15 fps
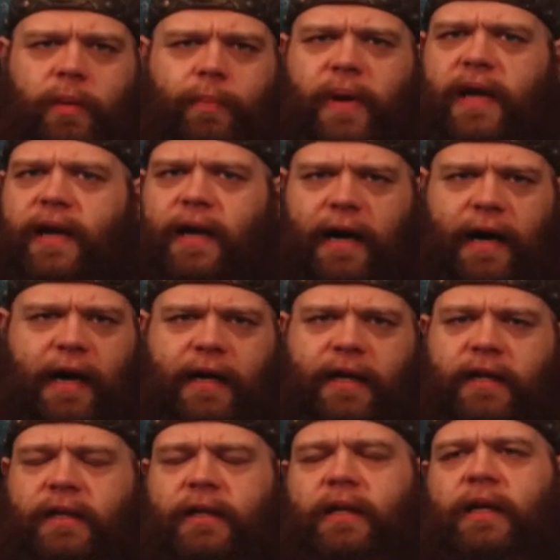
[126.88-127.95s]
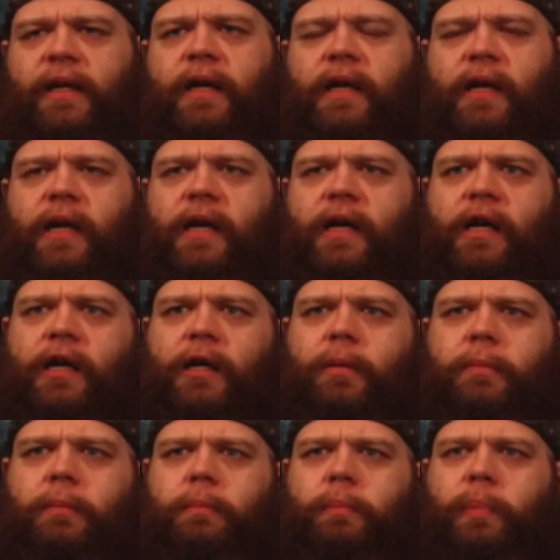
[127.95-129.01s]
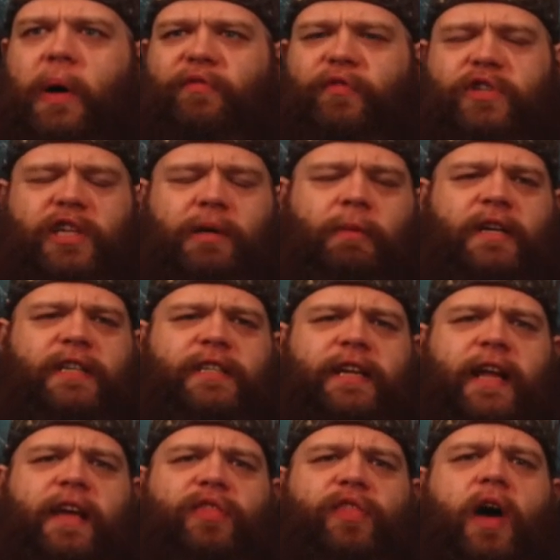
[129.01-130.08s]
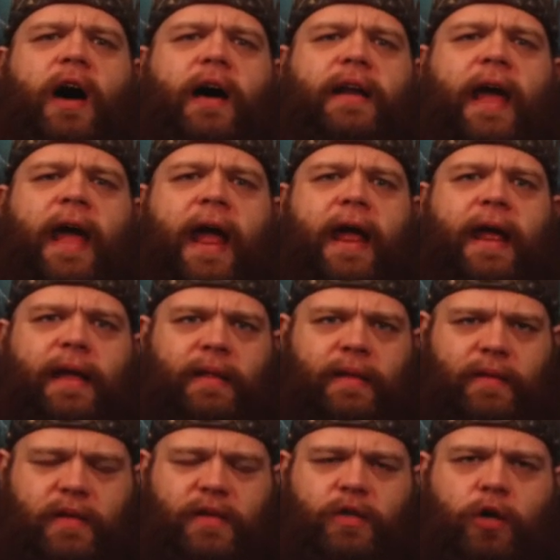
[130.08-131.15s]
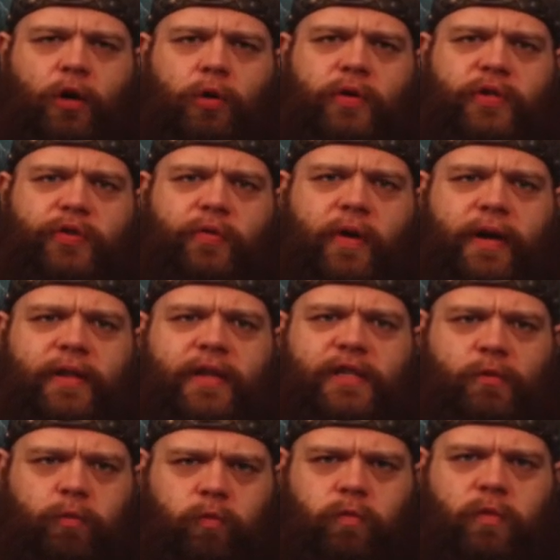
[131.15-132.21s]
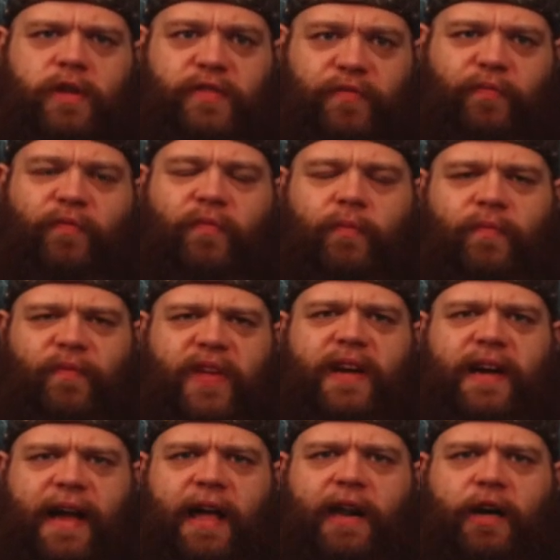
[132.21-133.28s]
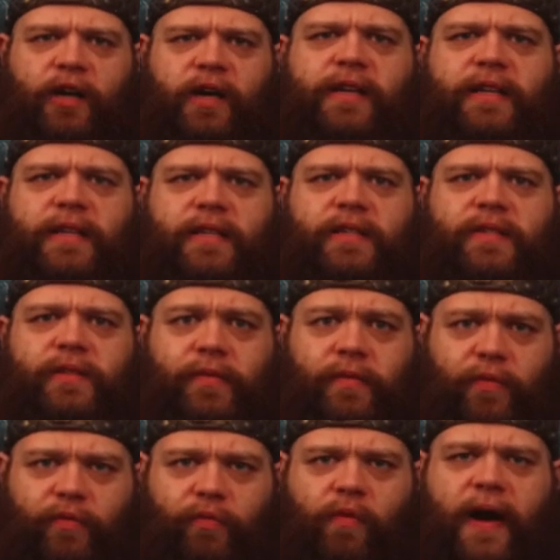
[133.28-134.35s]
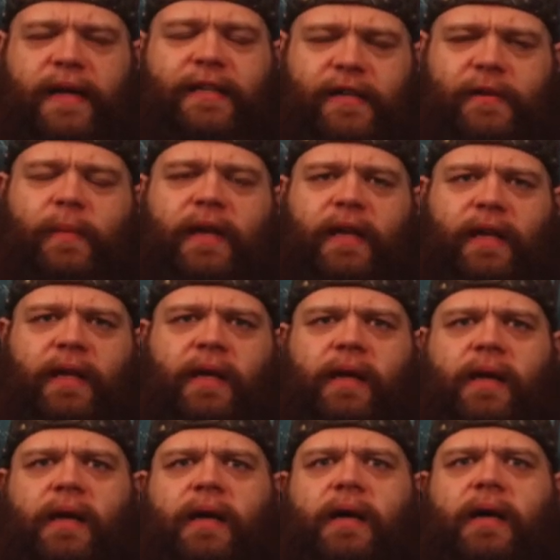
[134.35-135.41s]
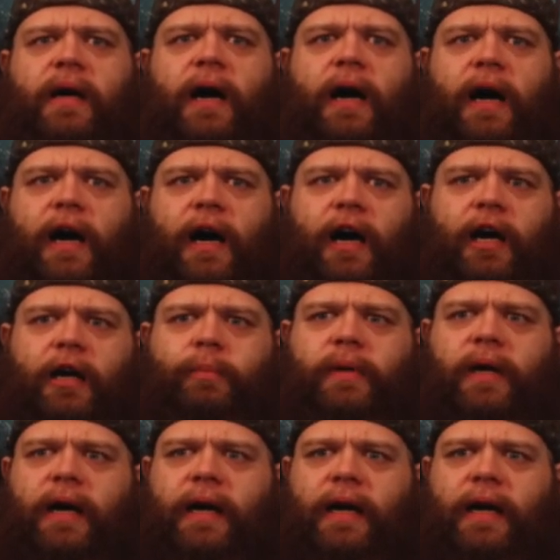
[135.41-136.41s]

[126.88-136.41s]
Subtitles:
Peacock. But for some reason, he thought, hey, this girl is this Vindicator is threatening me and